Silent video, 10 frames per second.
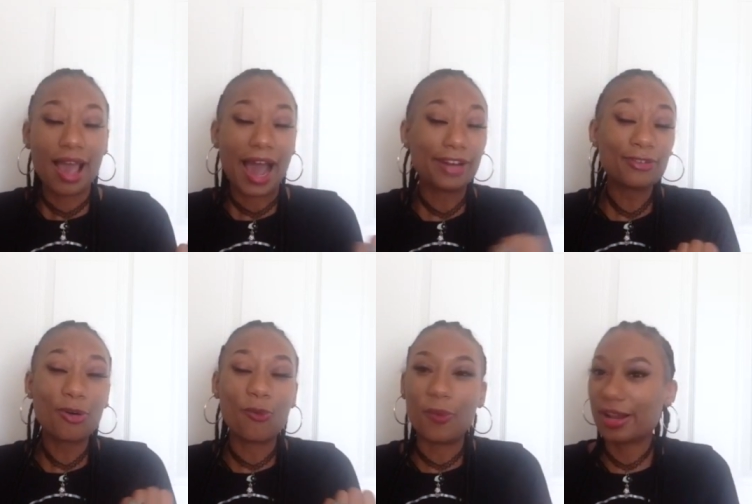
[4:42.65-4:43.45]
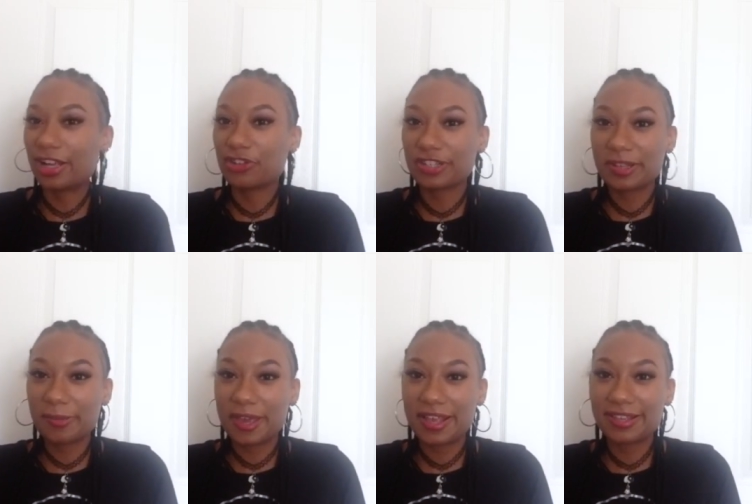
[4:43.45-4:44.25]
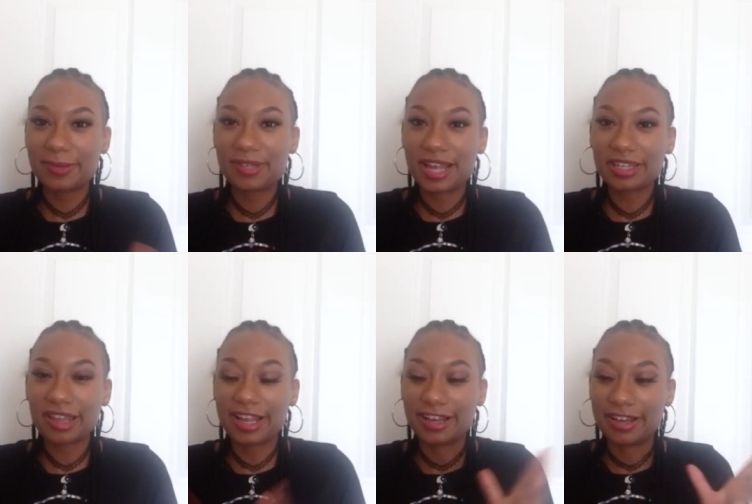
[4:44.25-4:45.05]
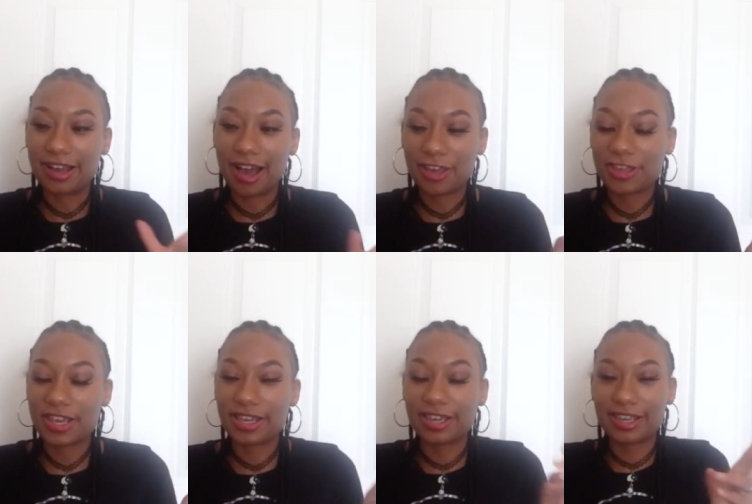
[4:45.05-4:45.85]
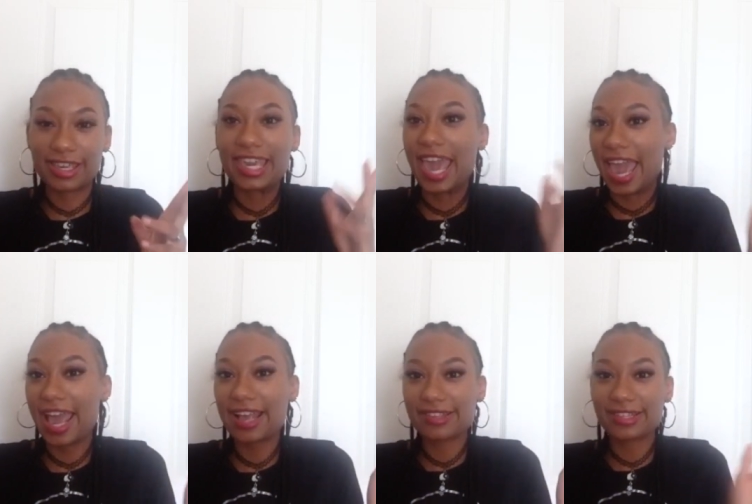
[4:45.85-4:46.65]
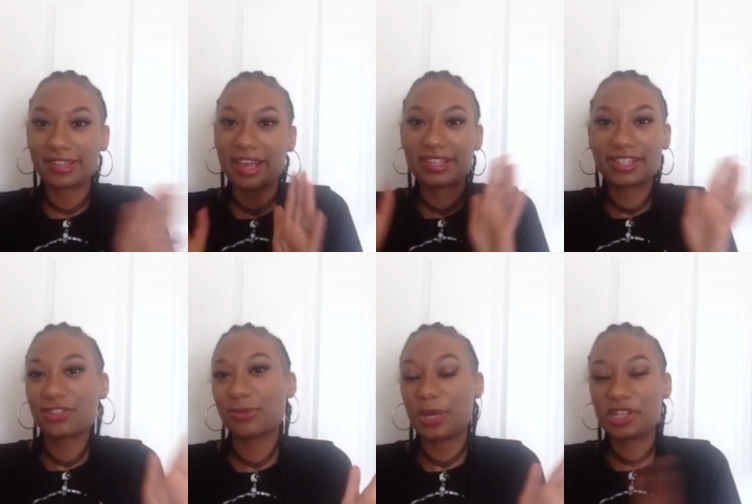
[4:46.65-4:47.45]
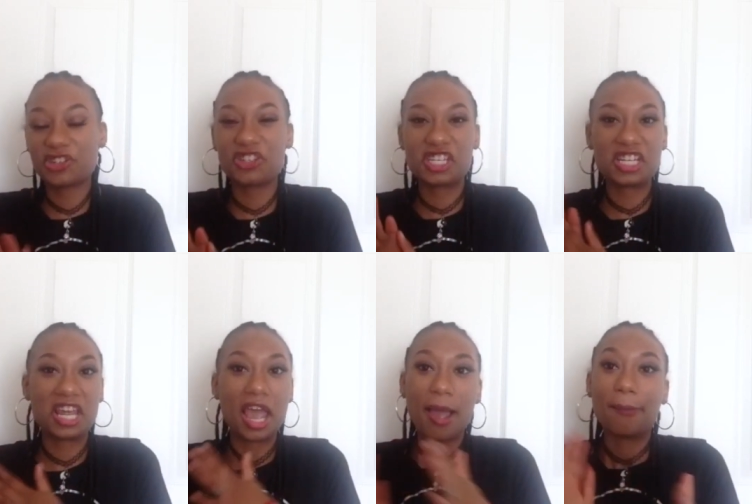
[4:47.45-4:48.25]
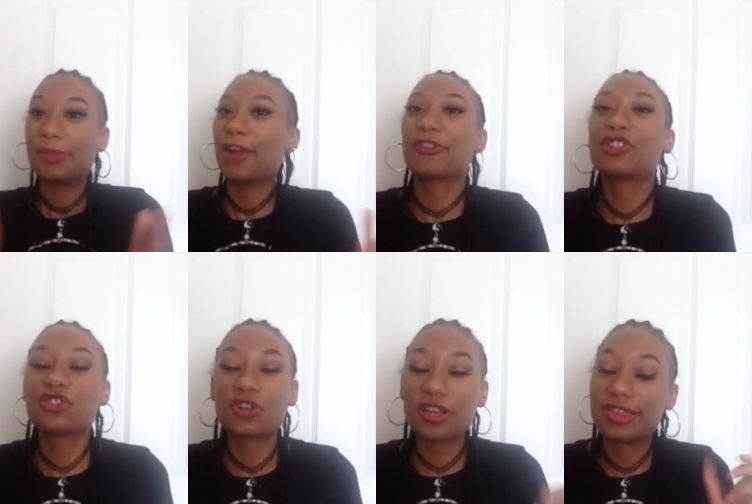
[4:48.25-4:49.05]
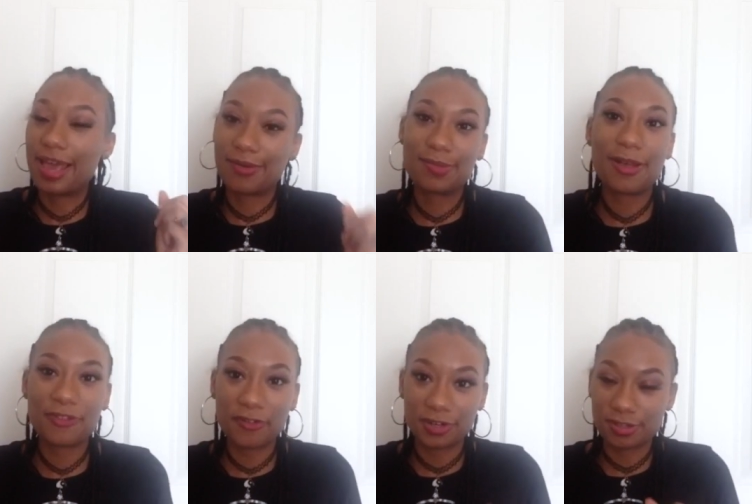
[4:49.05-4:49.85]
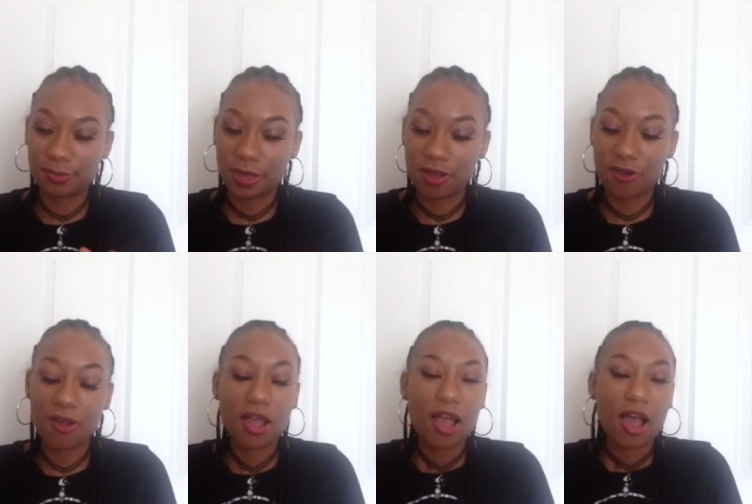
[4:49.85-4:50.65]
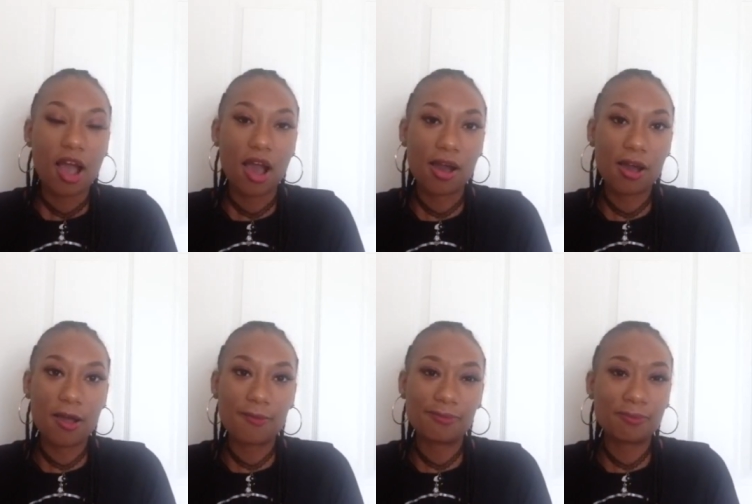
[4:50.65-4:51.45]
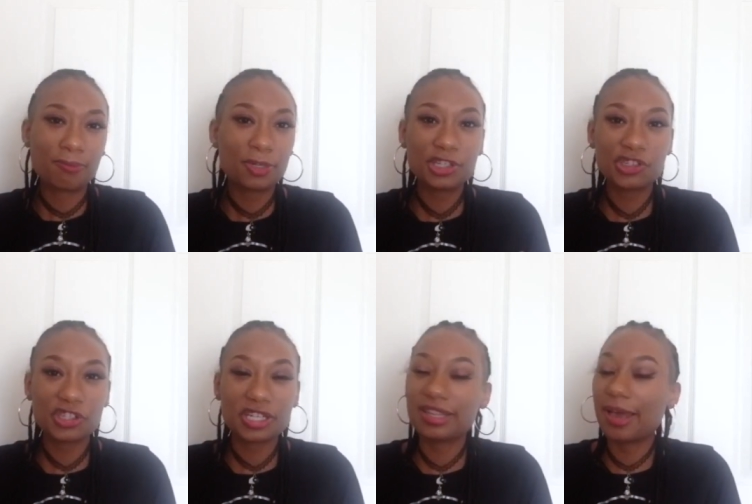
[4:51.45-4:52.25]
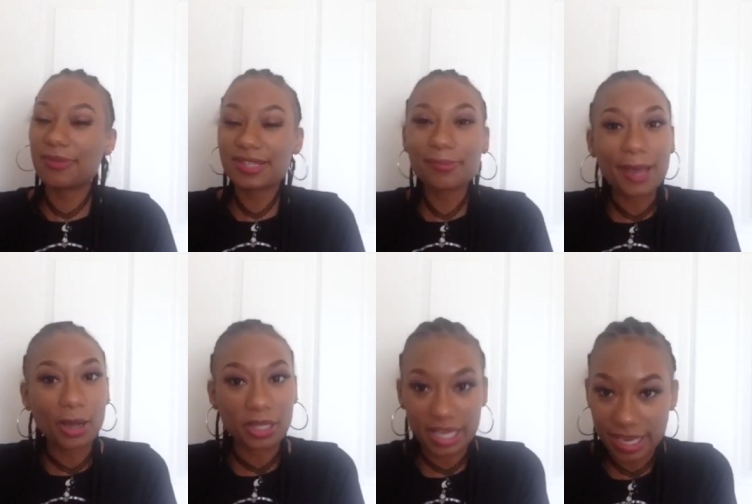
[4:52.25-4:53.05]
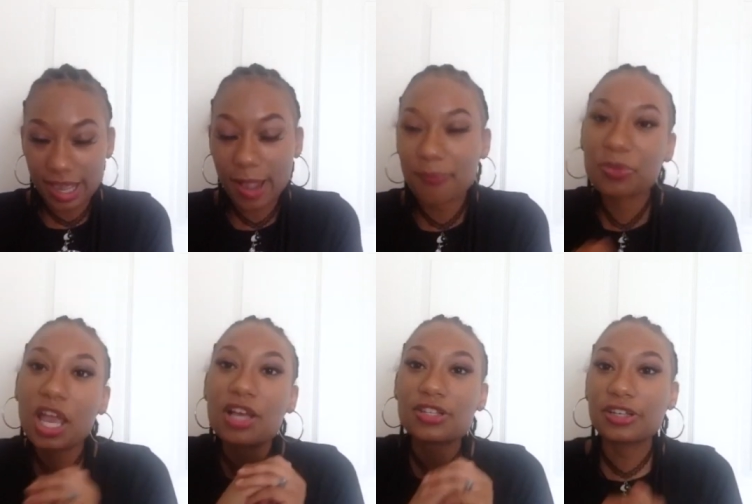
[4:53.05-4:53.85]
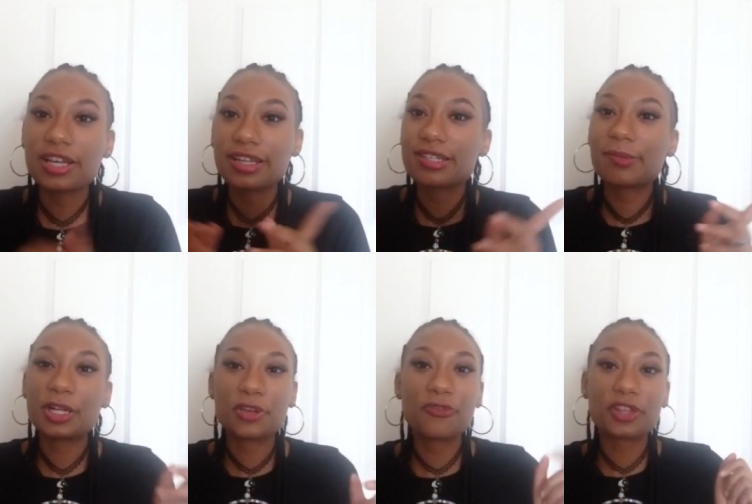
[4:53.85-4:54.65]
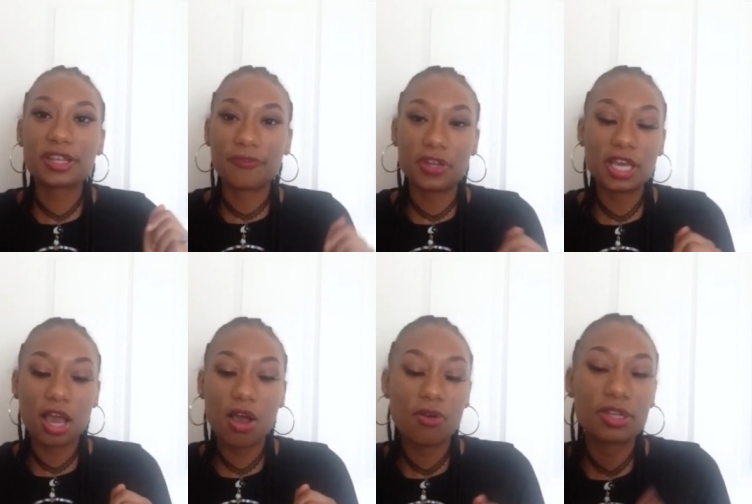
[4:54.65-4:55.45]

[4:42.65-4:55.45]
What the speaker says: I don't know what I dressed up as. It was kind of like a gothic cat like situation. I'm not really sure. That was my favorite as well. Pretty sure that was about it. So yeah, that's about it for this video.